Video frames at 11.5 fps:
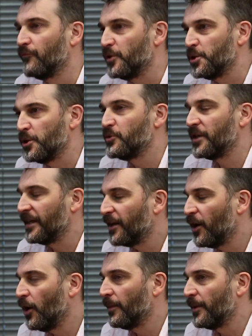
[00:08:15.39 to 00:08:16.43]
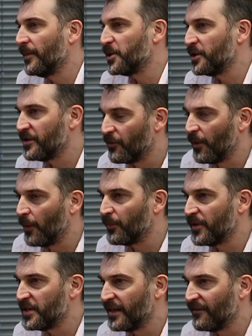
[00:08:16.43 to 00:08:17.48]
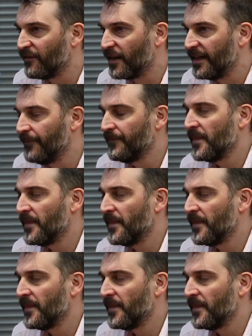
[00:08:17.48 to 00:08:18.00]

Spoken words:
reducing carbon emissions from our printing fleet,